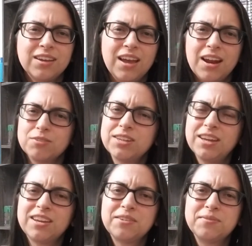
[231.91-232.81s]
And I was
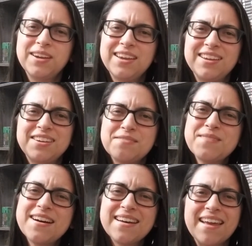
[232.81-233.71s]
like, wait, come
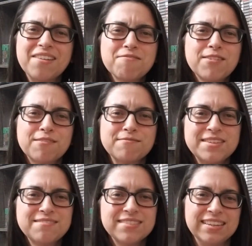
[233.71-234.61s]
on, I don't want a
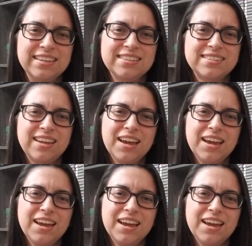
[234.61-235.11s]
re-release.